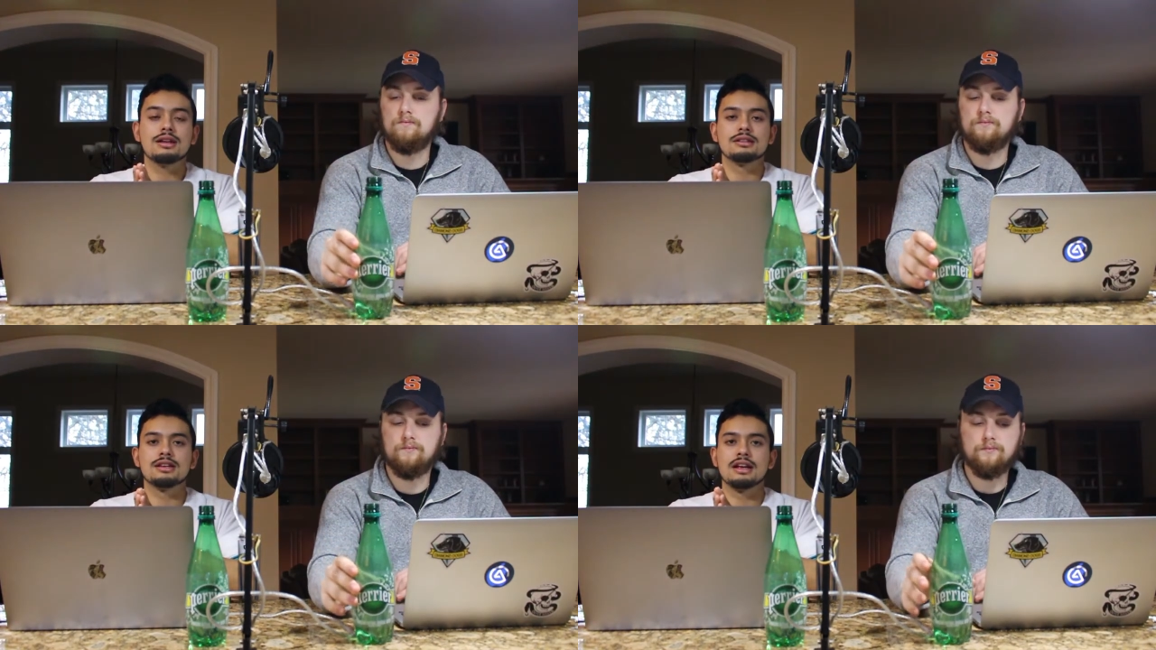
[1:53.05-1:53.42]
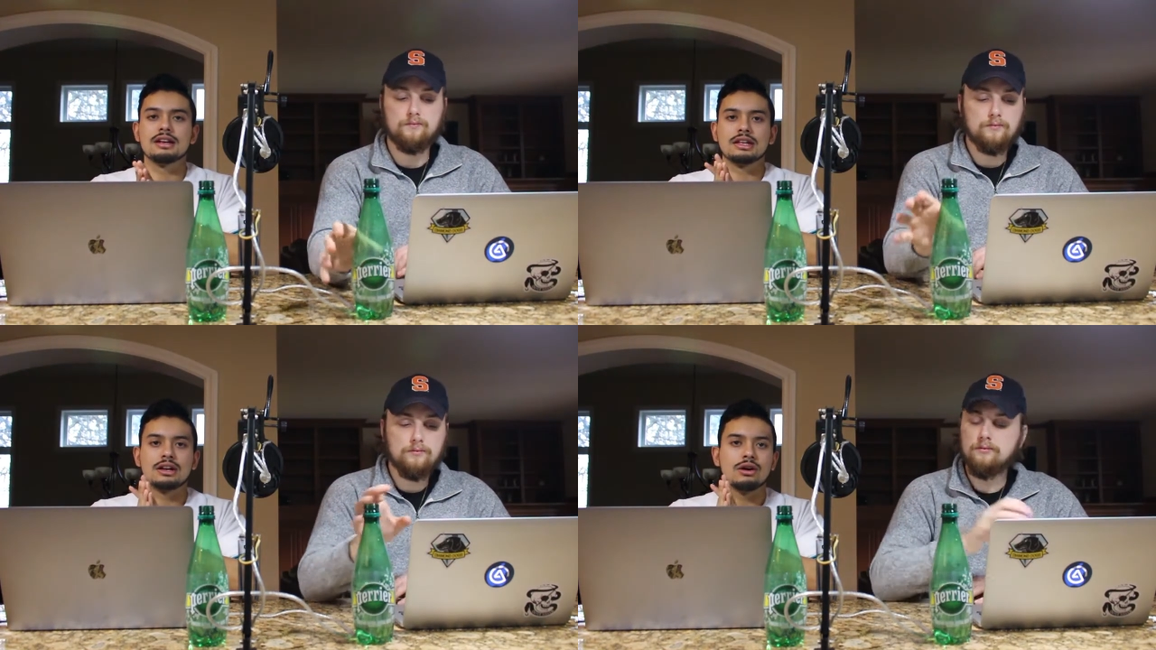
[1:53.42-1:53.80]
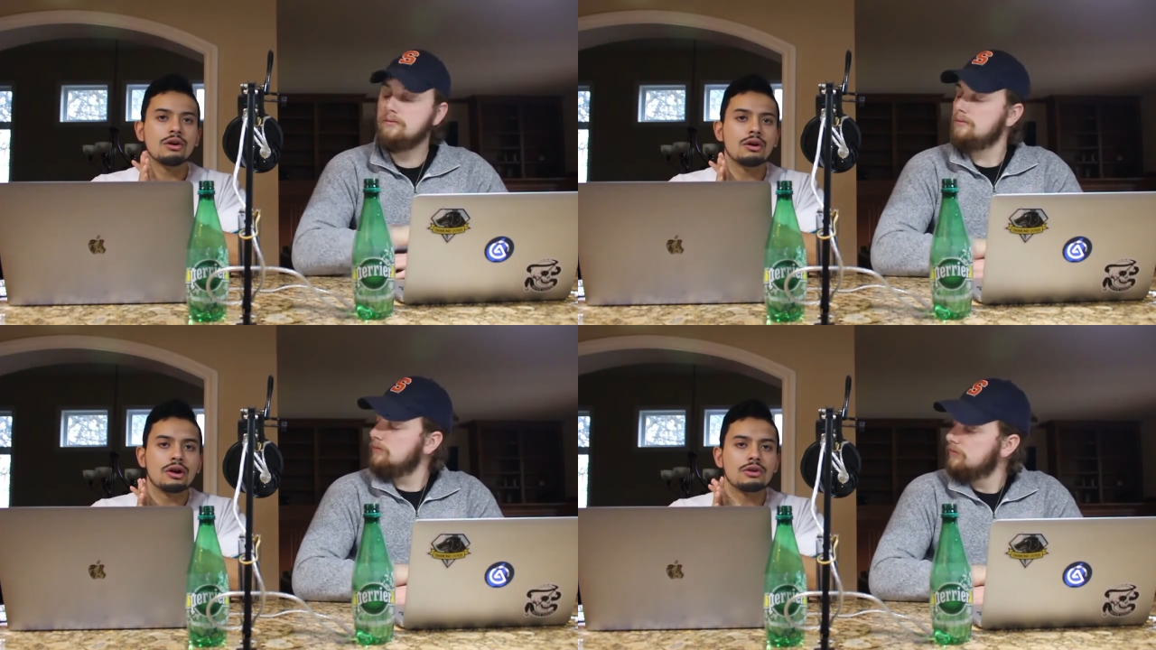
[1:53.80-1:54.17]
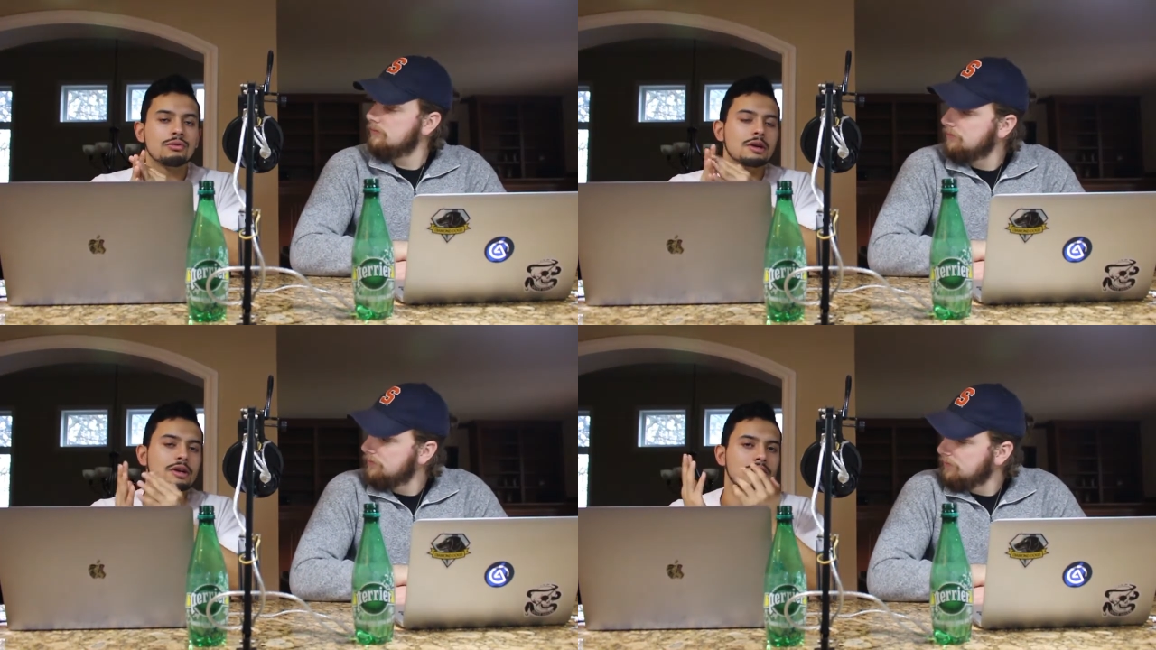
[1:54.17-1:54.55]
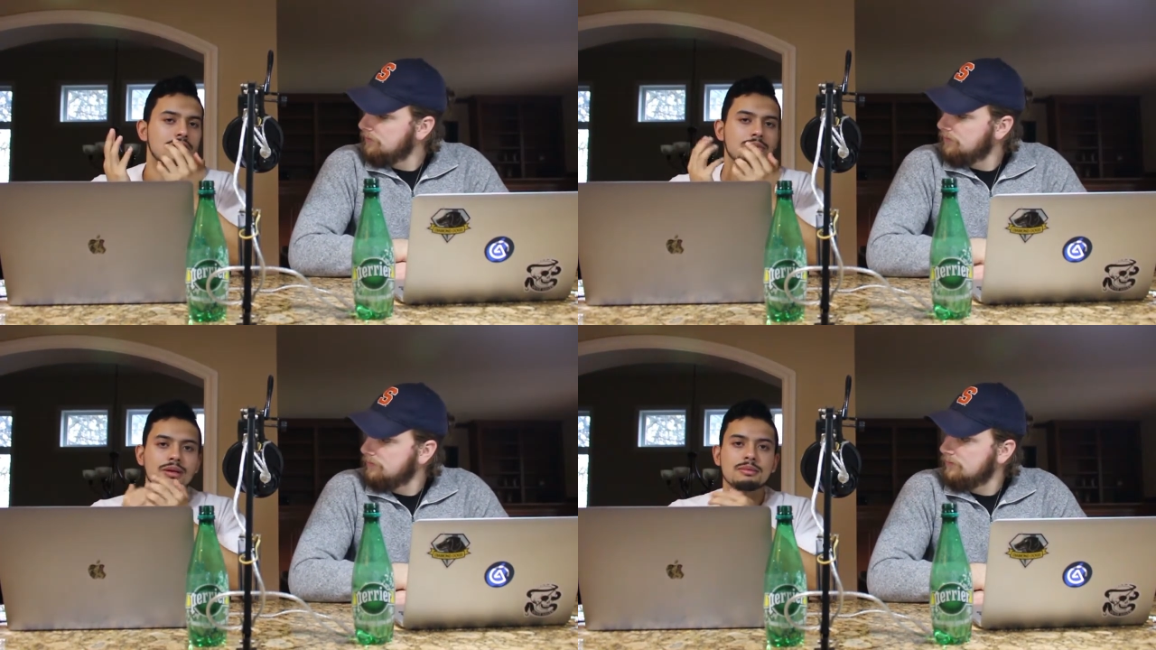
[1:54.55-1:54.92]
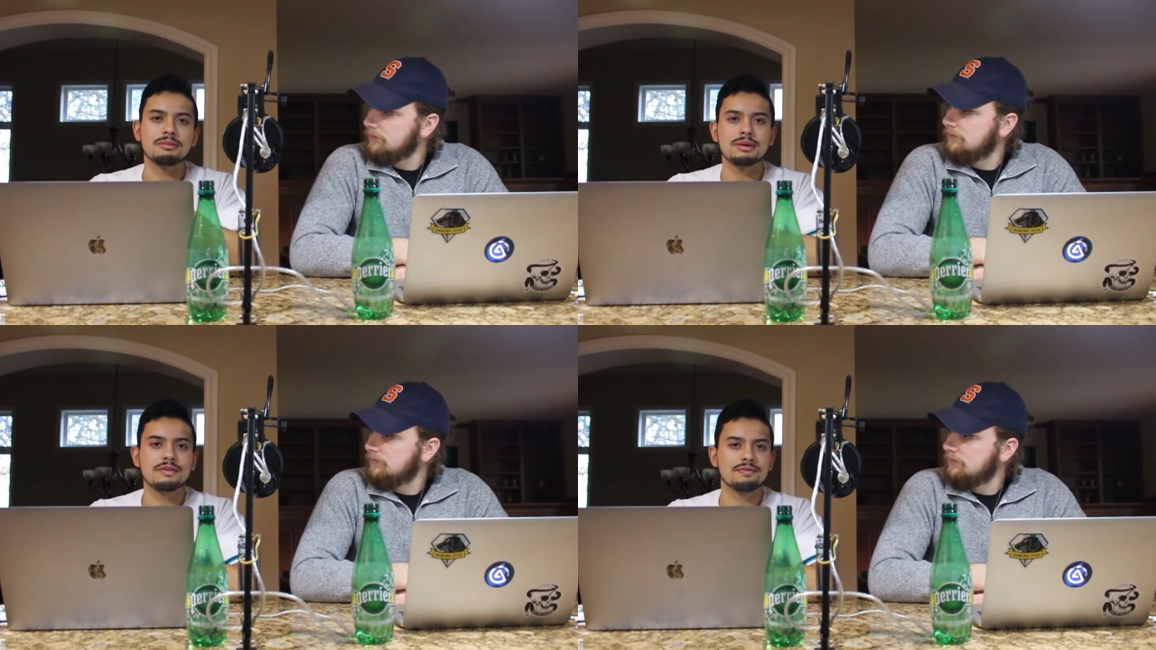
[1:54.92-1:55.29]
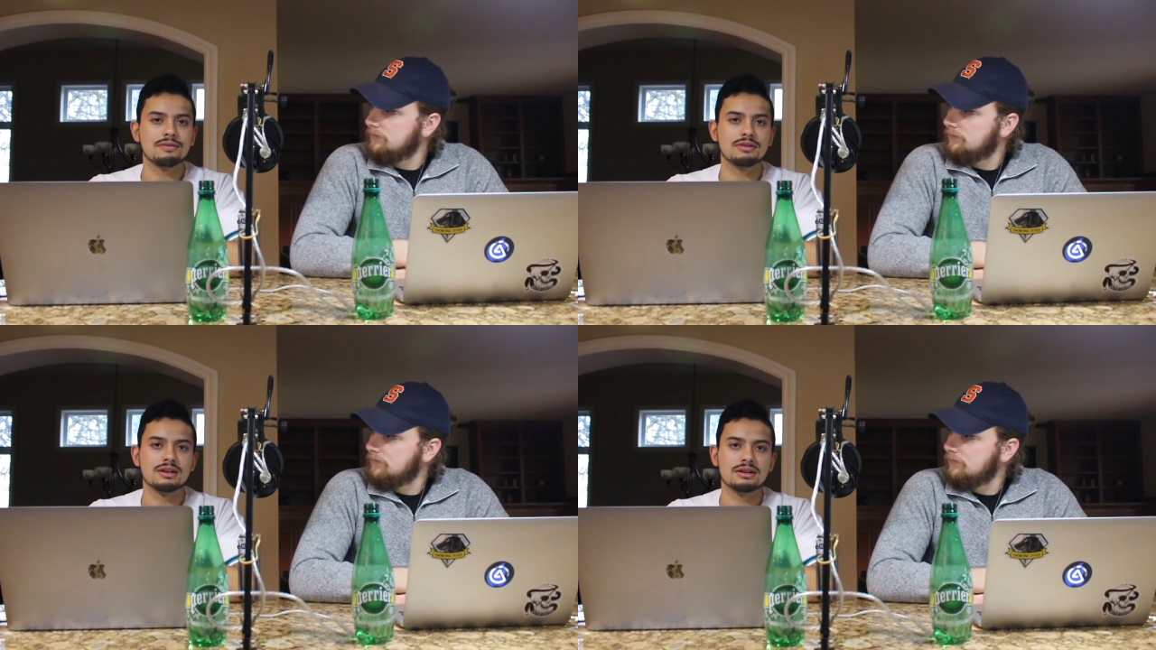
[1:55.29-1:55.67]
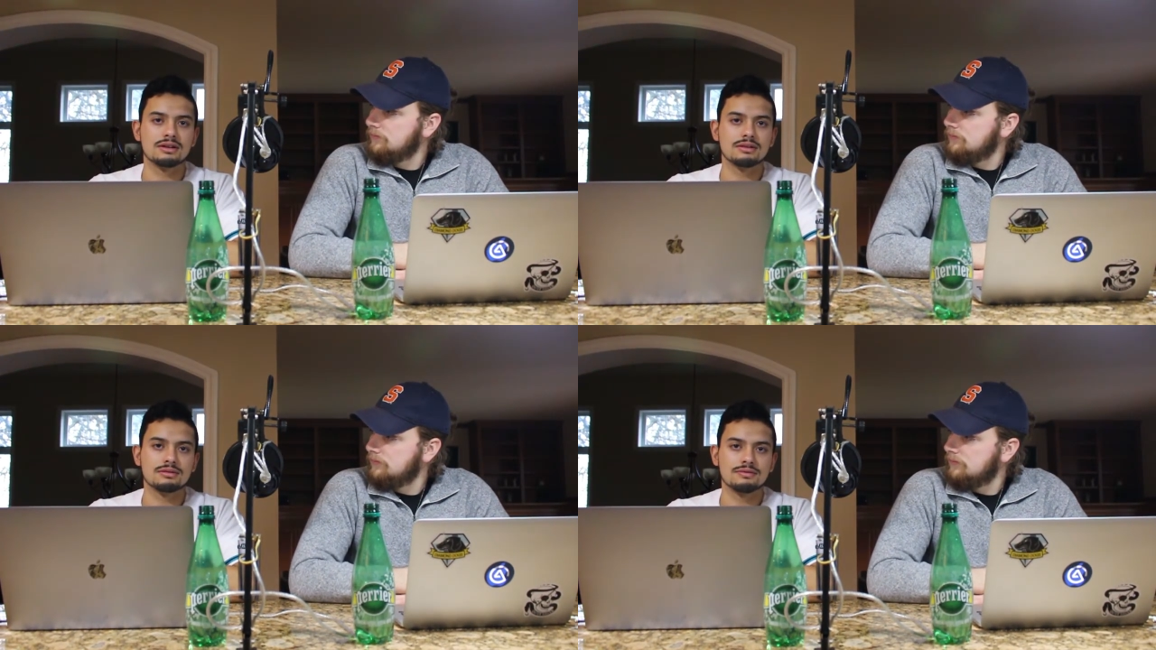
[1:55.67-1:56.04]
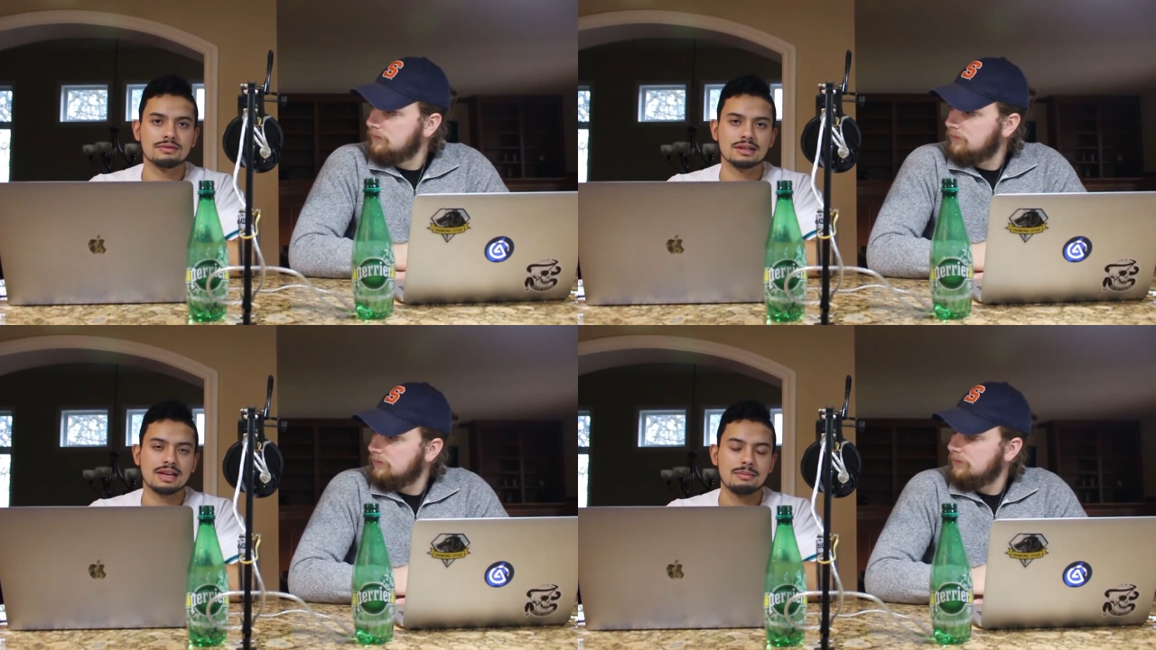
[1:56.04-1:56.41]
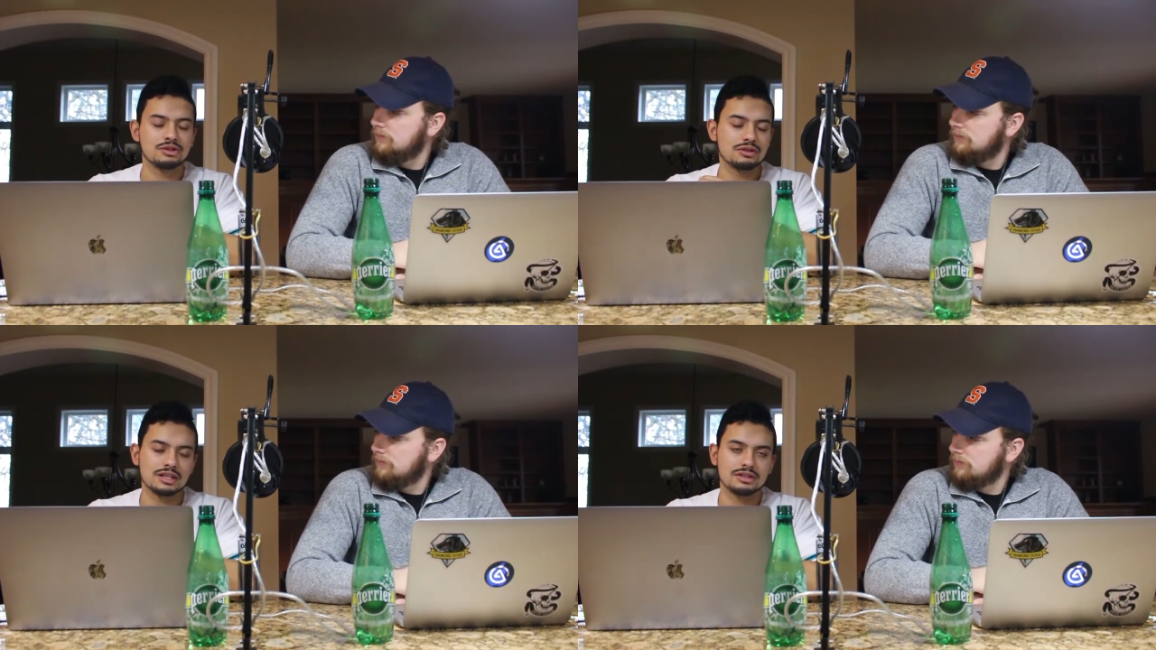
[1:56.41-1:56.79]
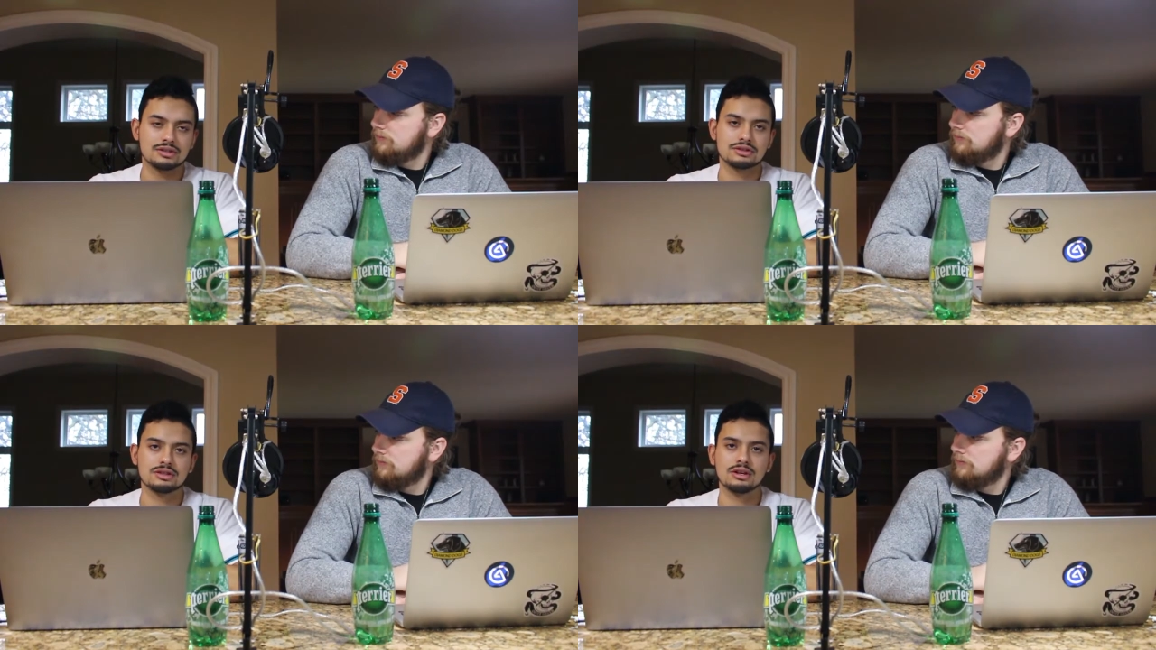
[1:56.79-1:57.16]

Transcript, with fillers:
Speaker 1: saying like, "Oh, I don't know why you guys are blaming me for their for the chemistry issues."